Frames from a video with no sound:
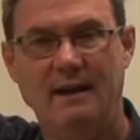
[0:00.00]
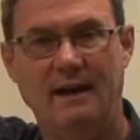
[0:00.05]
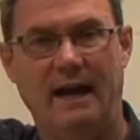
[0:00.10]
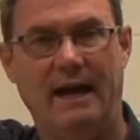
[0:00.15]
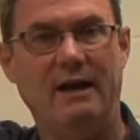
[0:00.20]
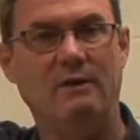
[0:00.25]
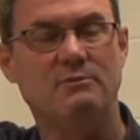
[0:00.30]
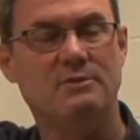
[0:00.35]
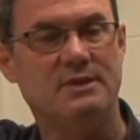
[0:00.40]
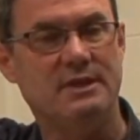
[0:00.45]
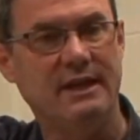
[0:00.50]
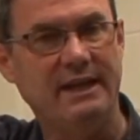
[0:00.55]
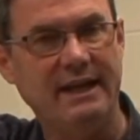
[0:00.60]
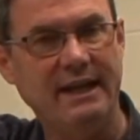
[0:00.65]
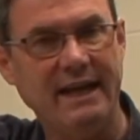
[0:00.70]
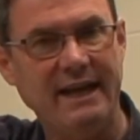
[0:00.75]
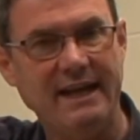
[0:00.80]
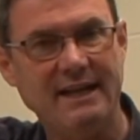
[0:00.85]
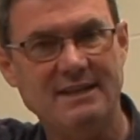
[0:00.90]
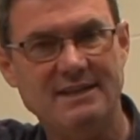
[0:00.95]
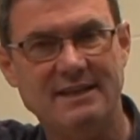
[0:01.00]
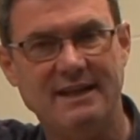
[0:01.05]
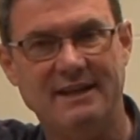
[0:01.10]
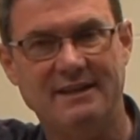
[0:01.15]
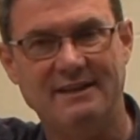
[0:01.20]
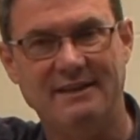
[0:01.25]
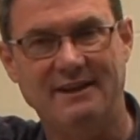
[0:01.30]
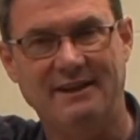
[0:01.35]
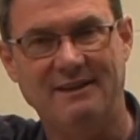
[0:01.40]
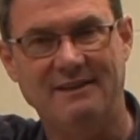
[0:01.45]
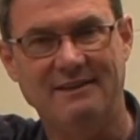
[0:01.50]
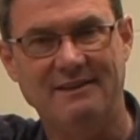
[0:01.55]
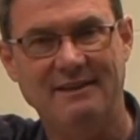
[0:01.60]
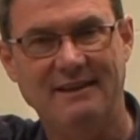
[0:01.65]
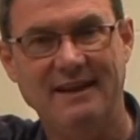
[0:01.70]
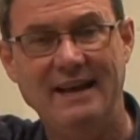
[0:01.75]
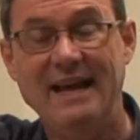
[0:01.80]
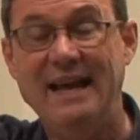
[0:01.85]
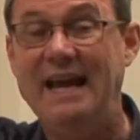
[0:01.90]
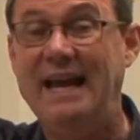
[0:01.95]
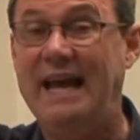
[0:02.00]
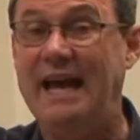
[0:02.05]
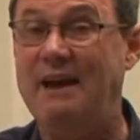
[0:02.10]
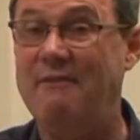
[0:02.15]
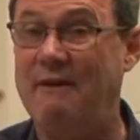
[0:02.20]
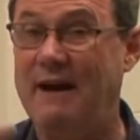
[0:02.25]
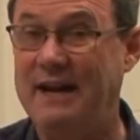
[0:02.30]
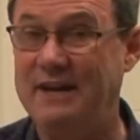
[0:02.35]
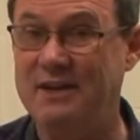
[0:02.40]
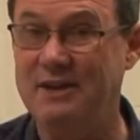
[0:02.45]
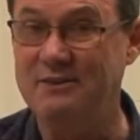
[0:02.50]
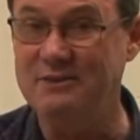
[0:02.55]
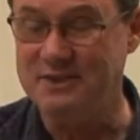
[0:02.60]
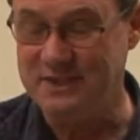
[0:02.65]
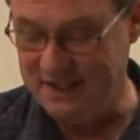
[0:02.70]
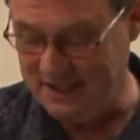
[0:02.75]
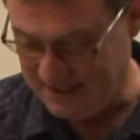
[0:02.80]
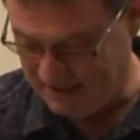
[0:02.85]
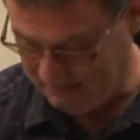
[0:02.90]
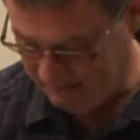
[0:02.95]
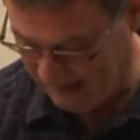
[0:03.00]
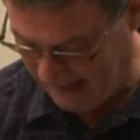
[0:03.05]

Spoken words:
I don't see any hands out there. If I do see some